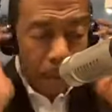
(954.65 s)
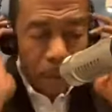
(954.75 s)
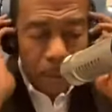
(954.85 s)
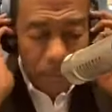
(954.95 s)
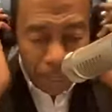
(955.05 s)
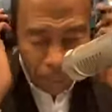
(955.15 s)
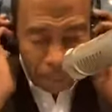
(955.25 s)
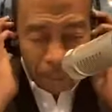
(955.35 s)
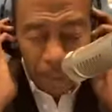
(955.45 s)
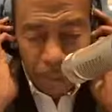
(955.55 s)
All right.
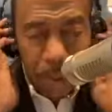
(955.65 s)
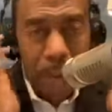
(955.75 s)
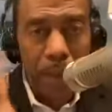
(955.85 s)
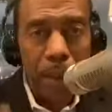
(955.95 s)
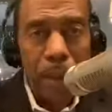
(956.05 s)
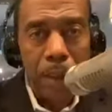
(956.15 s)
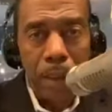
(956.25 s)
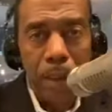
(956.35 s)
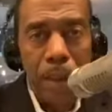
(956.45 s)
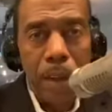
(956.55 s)
We have
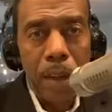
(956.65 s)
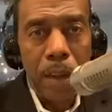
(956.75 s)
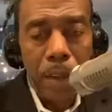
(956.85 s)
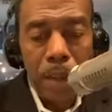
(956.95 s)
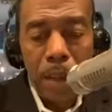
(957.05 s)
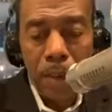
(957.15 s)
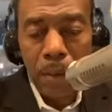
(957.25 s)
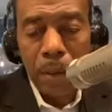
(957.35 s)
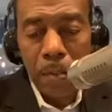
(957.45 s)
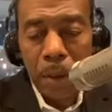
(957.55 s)
philosophy. This
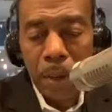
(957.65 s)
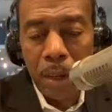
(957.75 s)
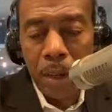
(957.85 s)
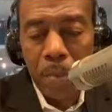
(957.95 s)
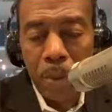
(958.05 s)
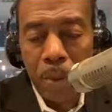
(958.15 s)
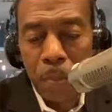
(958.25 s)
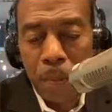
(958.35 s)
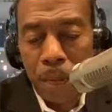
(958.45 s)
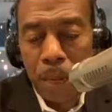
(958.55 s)
is the marketing
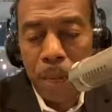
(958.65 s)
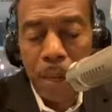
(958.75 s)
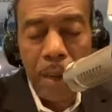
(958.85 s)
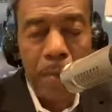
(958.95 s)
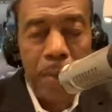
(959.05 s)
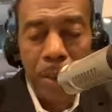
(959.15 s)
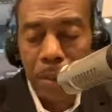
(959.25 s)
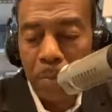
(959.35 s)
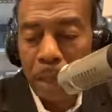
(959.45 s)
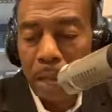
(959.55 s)
pulpit, and we
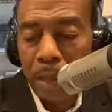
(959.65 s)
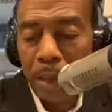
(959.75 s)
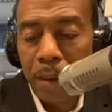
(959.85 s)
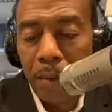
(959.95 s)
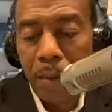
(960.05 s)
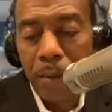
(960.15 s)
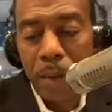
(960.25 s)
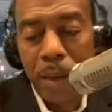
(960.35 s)
are back here on